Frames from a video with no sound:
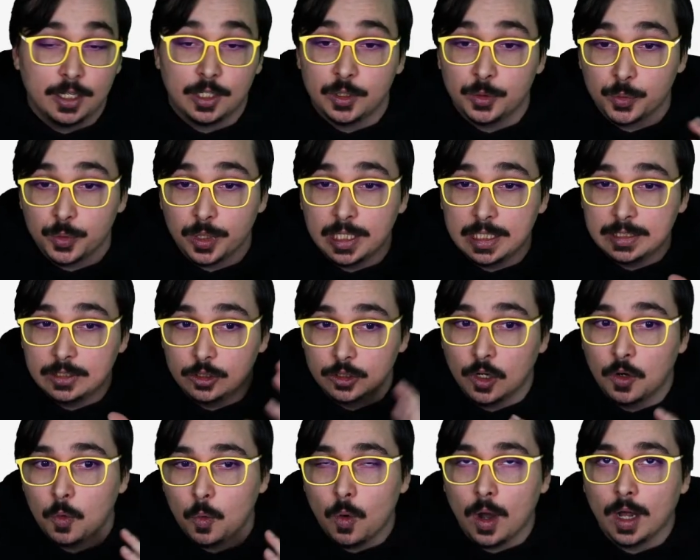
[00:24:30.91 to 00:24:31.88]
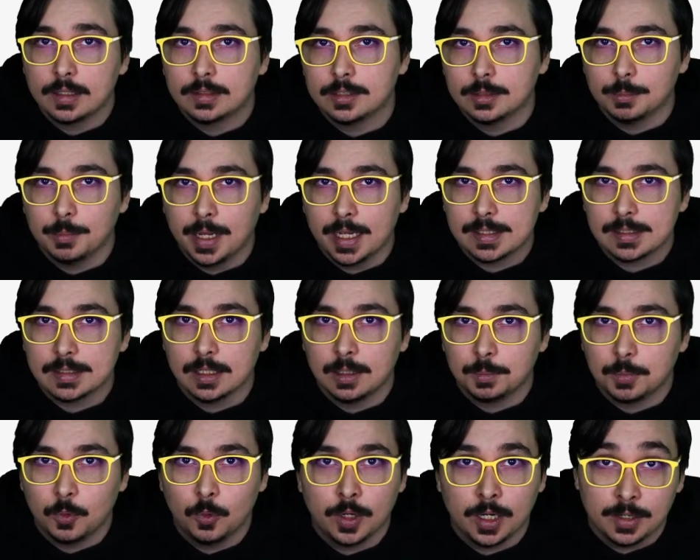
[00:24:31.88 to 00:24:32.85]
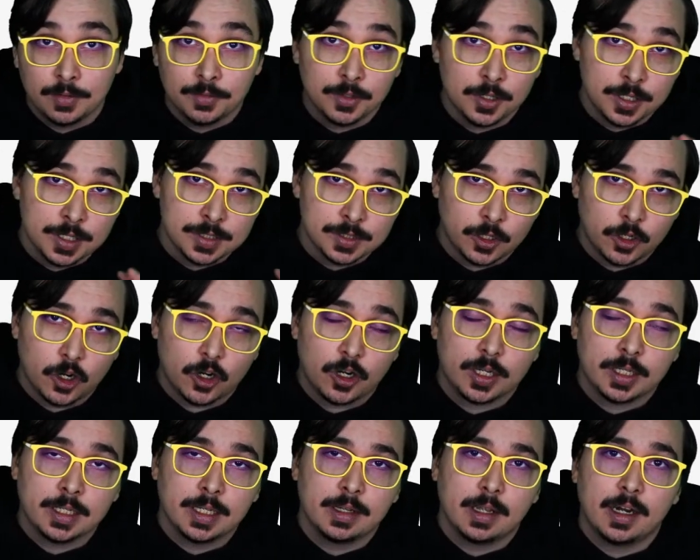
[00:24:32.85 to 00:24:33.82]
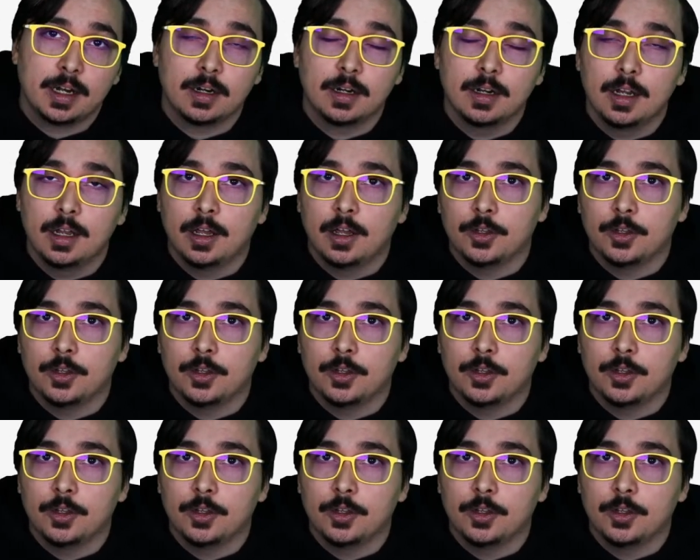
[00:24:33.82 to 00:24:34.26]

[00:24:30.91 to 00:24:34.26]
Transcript: you really don't want to mess up whatever is currently there.